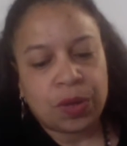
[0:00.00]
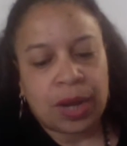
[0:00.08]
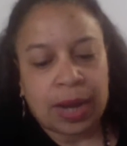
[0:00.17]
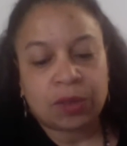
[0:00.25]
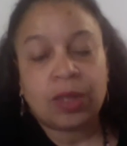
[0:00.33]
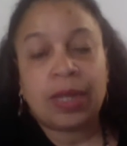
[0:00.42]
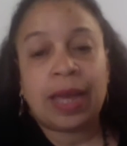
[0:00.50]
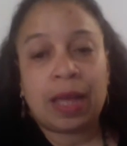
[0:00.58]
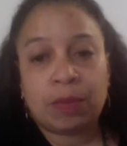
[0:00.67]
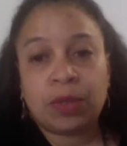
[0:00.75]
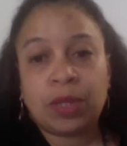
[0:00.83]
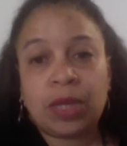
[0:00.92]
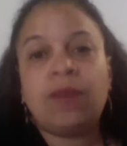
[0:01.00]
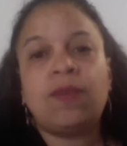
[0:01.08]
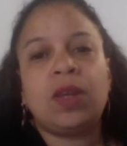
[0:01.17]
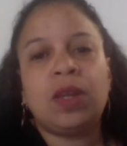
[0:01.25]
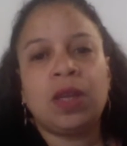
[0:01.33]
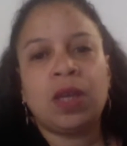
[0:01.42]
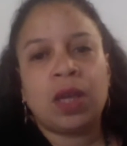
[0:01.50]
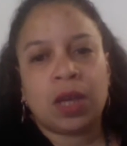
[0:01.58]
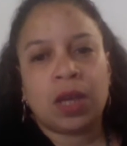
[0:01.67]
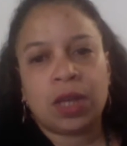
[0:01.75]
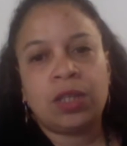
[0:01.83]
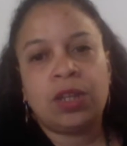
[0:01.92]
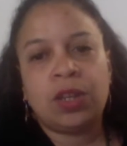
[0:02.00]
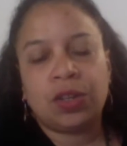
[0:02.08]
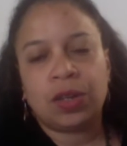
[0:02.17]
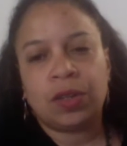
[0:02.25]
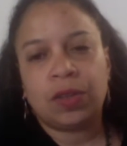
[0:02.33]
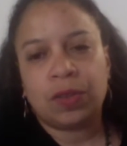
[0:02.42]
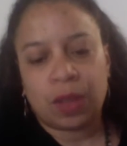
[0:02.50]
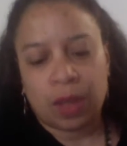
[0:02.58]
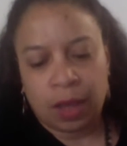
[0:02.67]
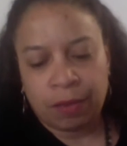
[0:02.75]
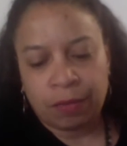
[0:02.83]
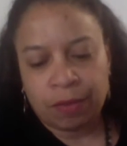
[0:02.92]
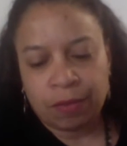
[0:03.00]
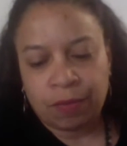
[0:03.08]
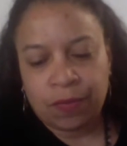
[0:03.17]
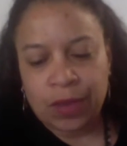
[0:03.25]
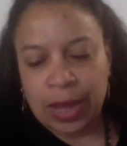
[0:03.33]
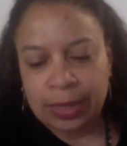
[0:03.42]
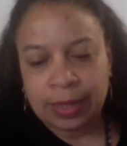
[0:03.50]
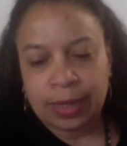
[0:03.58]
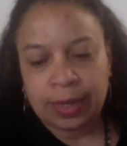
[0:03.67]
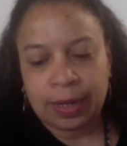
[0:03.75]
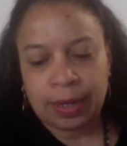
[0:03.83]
It actually helps even conditions of vata